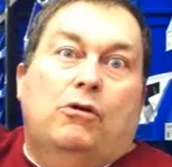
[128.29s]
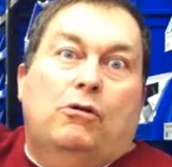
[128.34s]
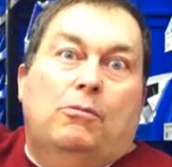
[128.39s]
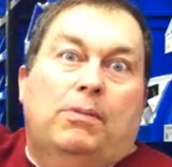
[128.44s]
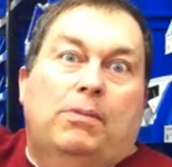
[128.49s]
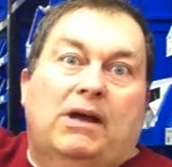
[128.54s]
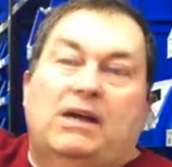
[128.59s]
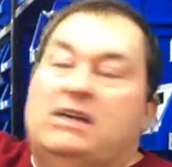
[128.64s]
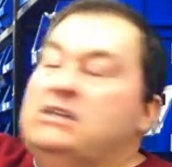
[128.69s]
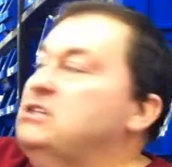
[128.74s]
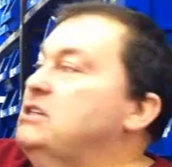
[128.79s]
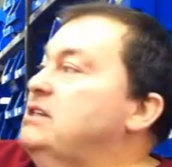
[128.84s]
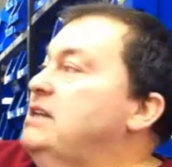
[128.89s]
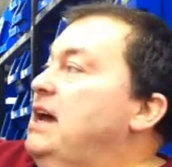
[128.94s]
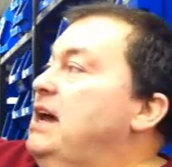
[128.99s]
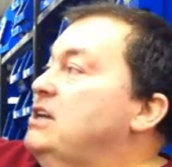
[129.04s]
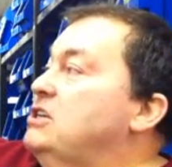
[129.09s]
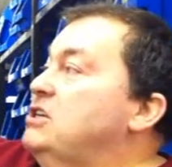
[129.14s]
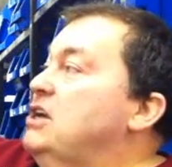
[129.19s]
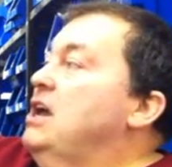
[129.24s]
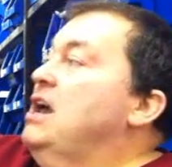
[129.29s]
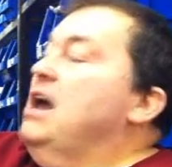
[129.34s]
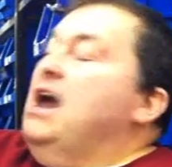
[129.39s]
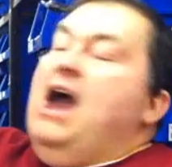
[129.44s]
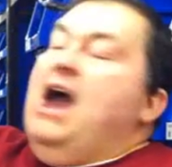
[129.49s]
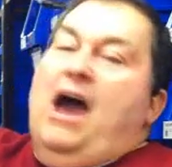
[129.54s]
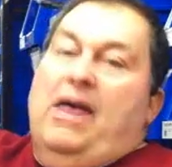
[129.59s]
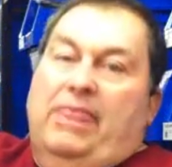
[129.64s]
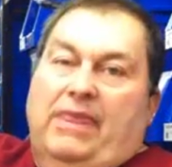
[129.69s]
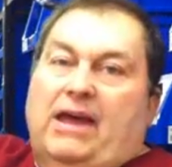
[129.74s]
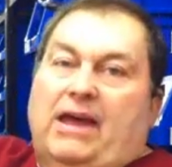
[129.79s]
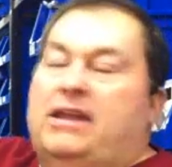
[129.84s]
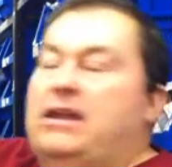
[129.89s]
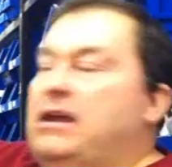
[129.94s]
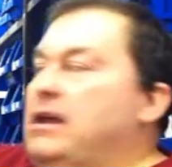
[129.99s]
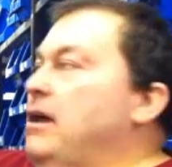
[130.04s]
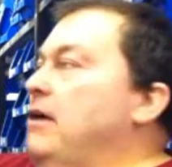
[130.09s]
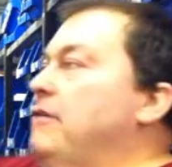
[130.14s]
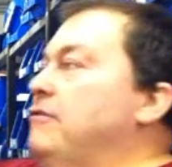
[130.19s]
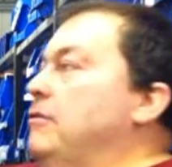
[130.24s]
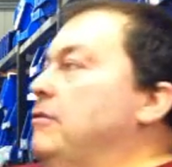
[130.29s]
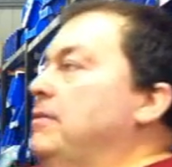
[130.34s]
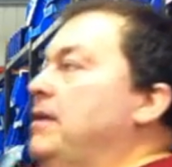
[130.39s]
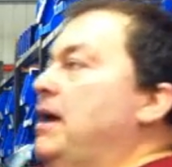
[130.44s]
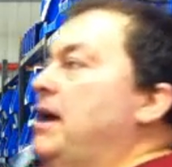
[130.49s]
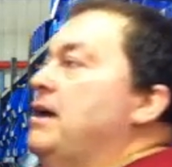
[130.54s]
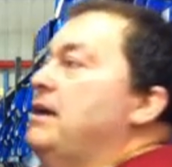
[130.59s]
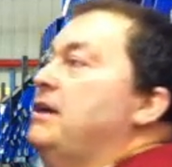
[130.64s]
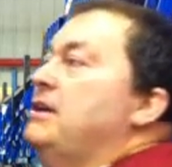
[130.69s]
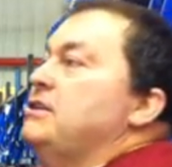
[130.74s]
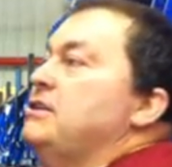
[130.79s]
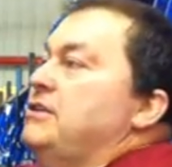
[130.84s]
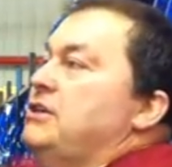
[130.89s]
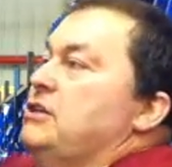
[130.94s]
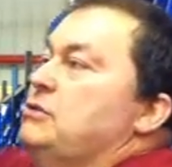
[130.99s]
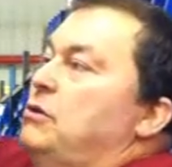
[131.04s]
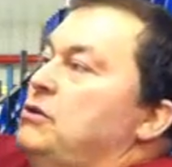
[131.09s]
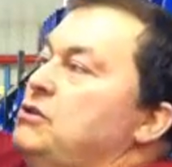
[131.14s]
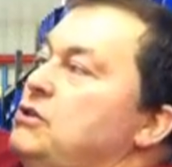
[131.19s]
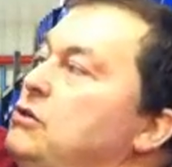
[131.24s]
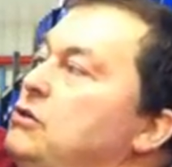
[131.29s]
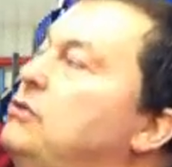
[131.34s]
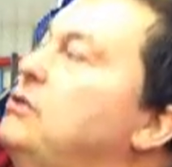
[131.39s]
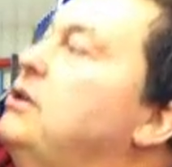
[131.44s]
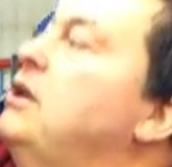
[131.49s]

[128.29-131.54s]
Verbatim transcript: Wall plates dash, and then go from there. So this one's